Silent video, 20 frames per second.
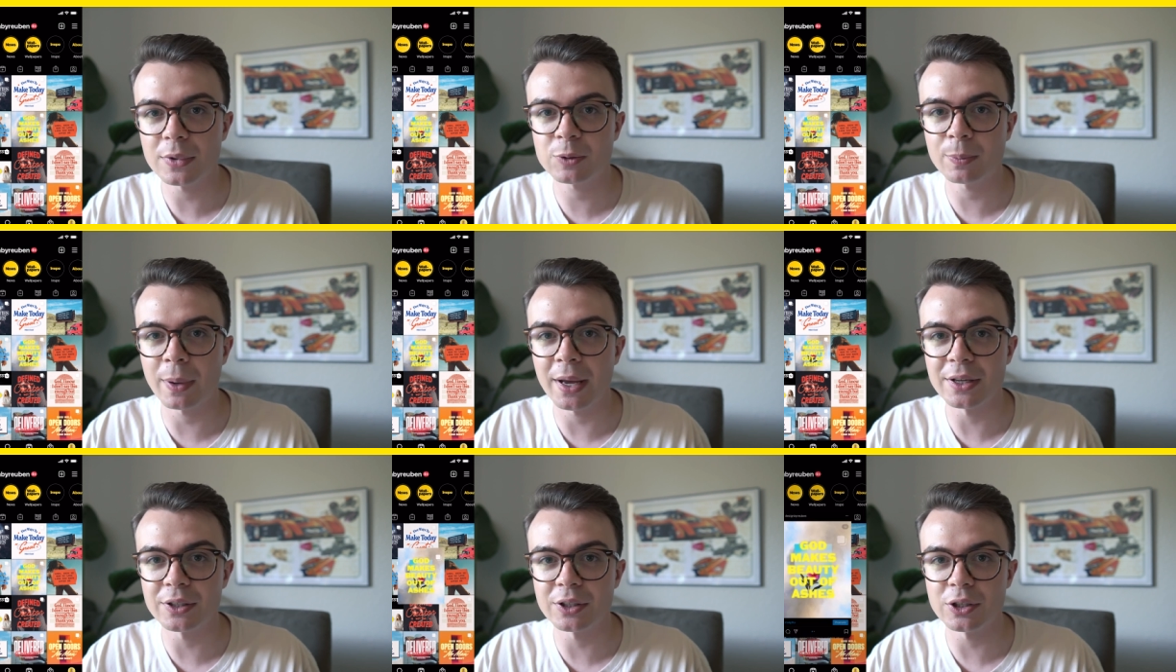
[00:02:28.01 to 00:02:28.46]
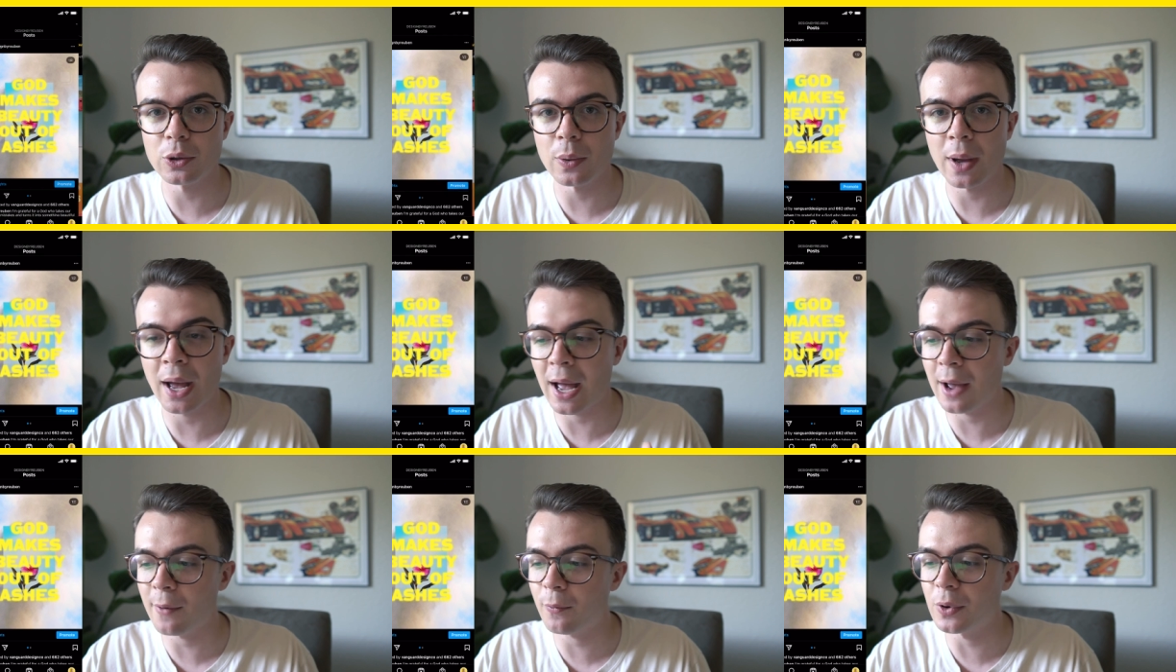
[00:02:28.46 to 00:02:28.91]
space that you
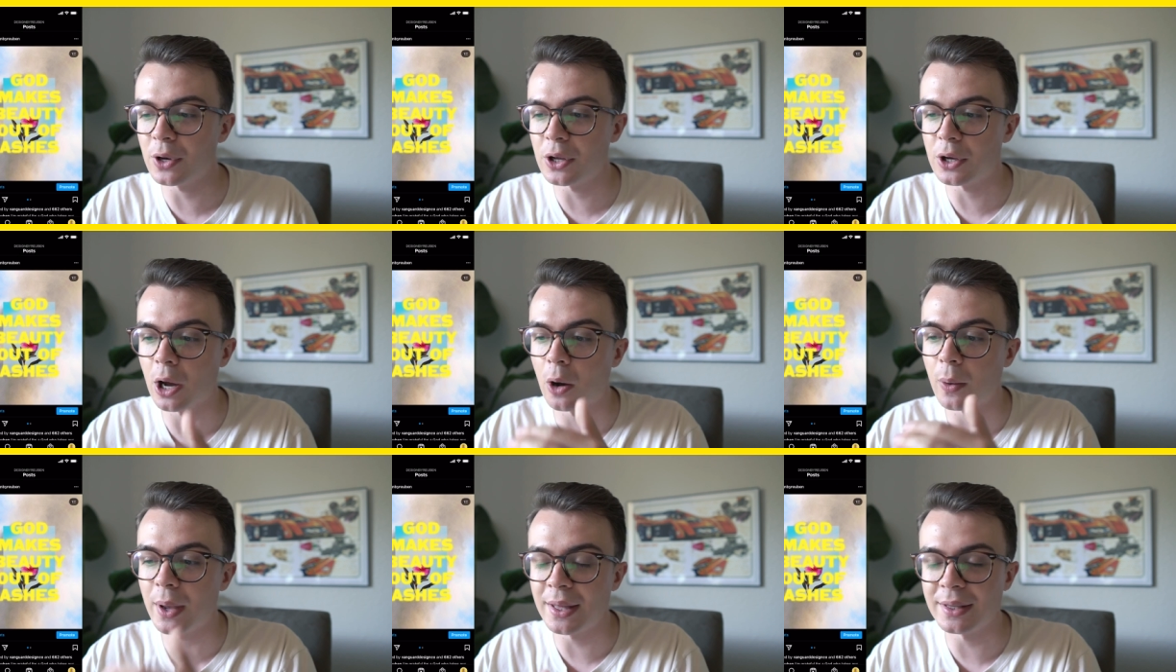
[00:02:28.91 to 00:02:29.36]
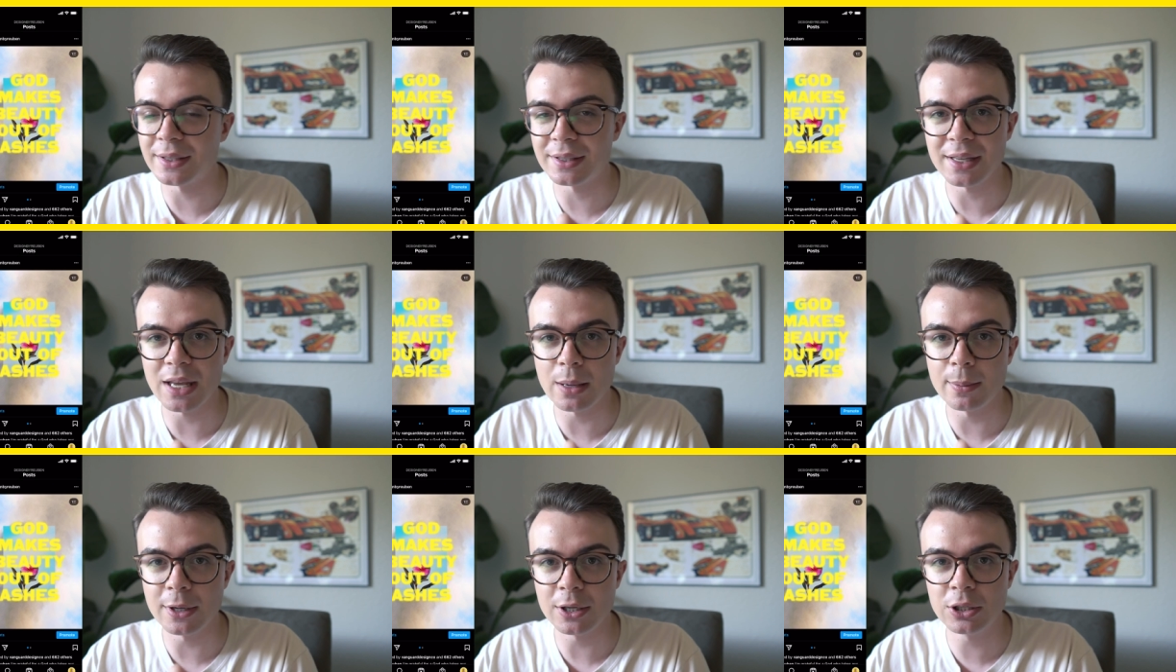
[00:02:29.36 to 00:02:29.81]
have when you go into
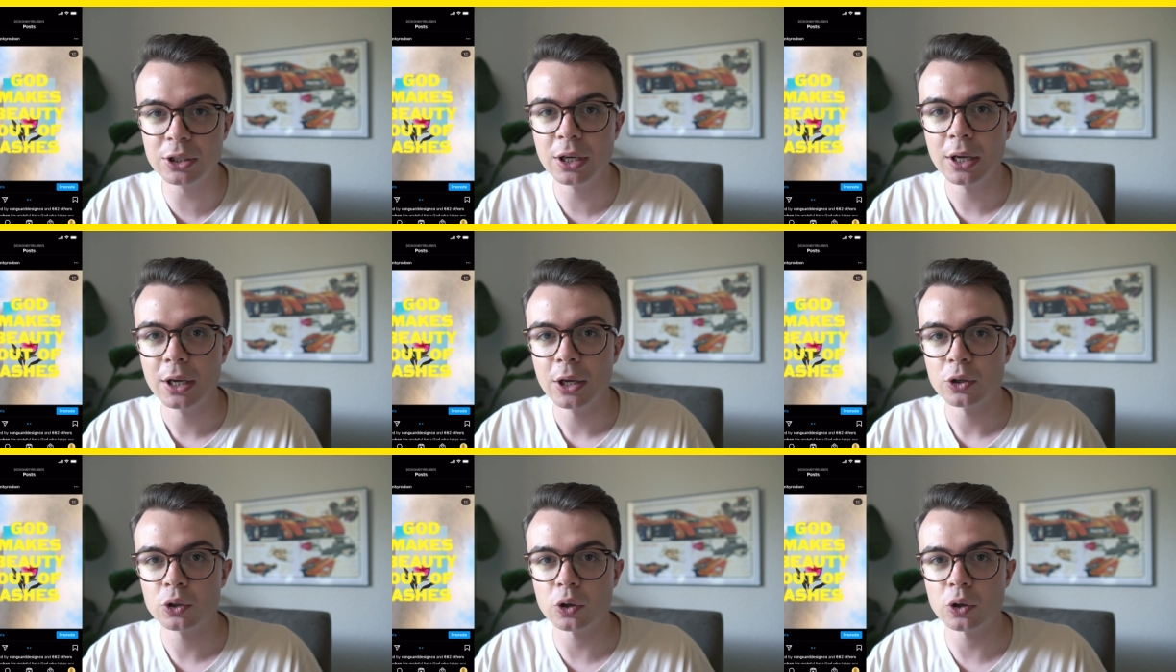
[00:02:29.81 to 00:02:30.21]
the image.